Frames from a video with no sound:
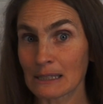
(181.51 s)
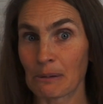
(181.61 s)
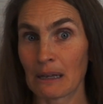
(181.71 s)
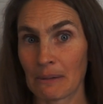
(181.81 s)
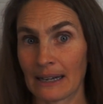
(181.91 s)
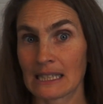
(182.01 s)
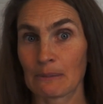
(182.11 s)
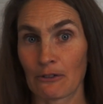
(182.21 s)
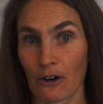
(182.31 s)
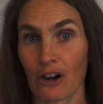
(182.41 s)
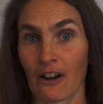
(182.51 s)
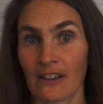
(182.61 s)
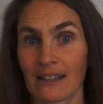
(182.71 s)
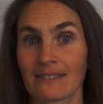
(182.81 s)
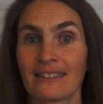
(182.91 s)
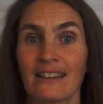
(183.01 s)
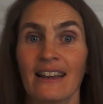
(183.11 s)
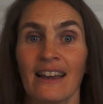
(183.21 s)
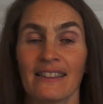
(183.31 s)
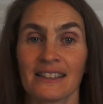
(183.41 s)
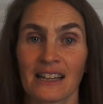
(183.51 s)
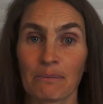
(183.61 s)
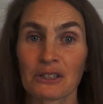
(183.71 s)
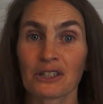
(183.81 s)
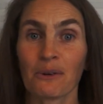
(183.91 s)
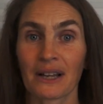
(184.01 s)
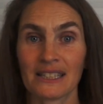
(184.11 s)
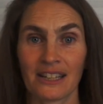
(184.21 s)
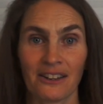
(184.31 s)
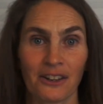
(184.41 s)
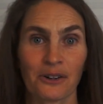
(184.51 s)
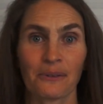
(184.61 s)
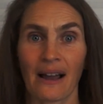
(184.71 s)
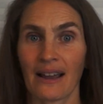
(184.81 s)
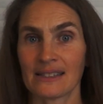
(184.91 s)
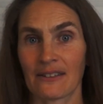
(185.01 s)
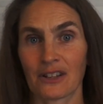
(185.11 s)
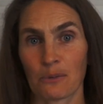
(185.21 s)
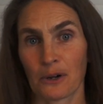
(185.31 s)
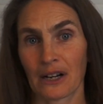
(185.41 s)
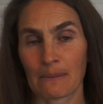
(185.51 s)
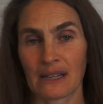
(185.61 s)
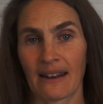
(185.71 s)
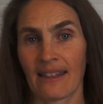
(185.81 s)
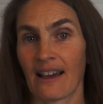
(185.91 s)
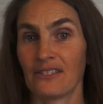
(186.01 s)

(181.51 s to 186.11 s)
20 minutes before carving. The temperature will continue to rise after the bird comes out of the